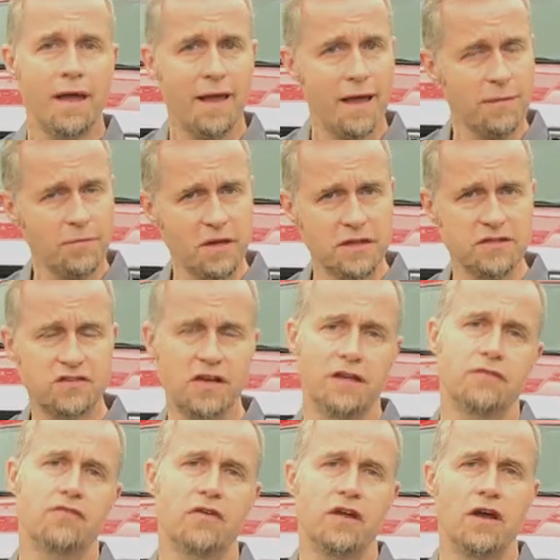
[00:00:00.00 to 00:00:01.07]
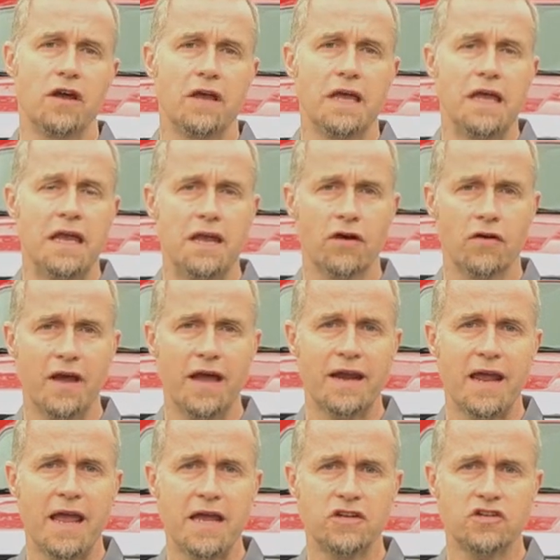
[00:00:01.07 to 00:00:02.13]
ambulance delivery here at
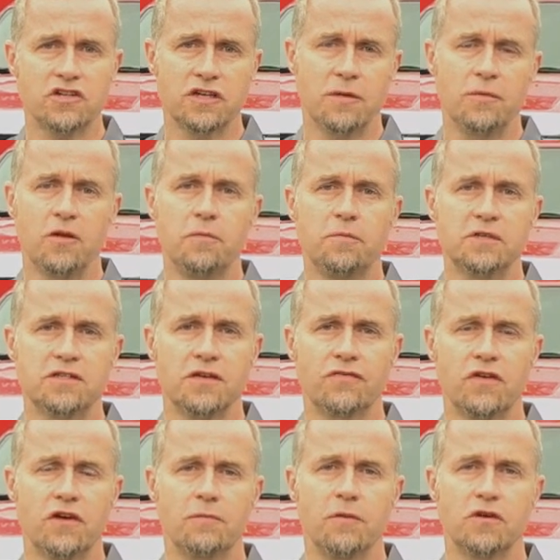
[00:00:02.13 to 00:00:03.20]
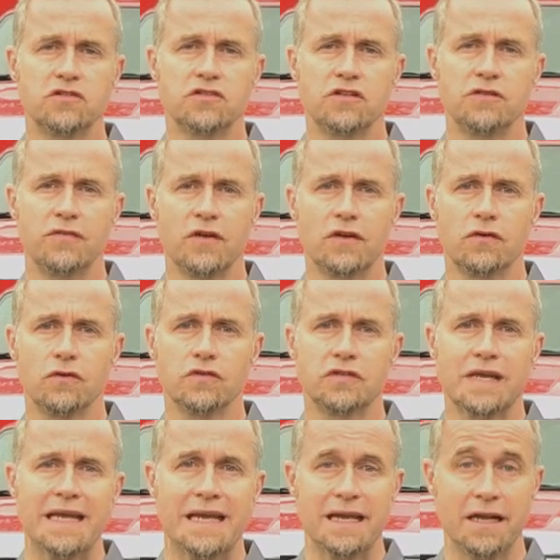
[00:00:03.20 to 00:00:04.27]
H&W Pacific Emergency
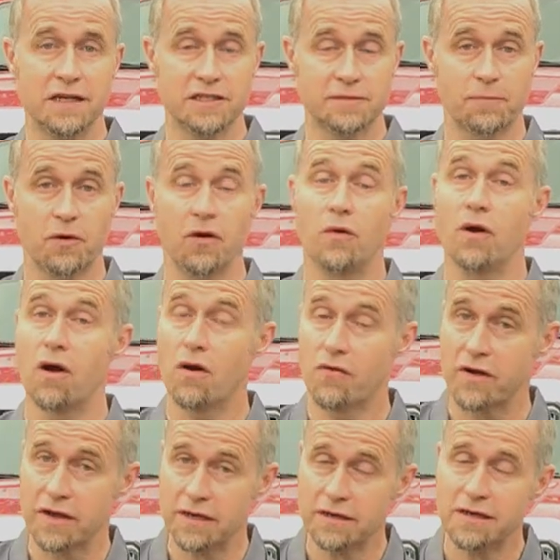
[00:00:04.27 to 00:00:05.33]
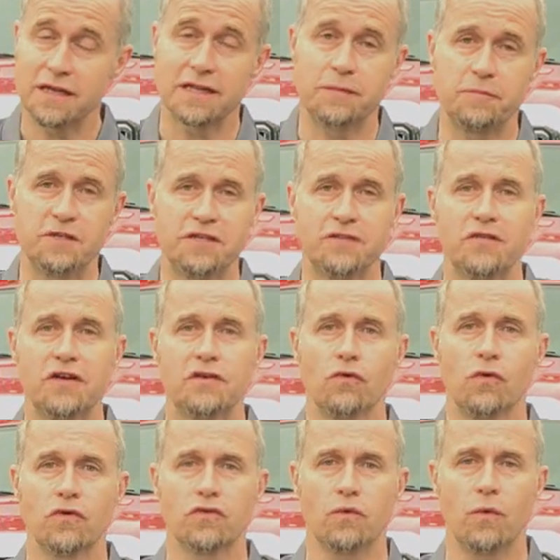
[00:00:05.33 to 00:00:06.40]
Vehicles in Hillsboro, Oregon, in the Pacific
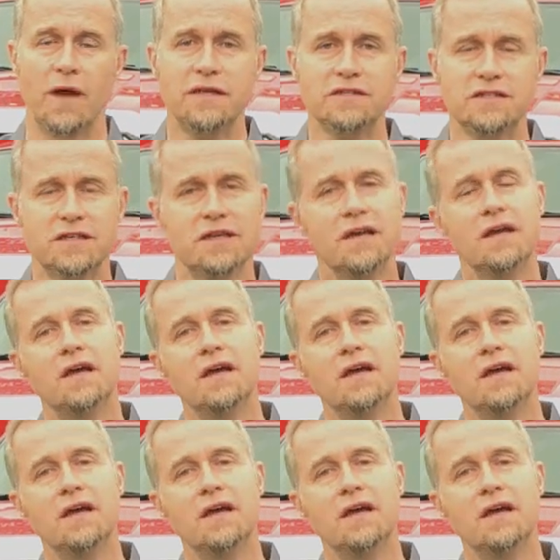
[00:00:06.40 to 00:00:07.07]
Northwest.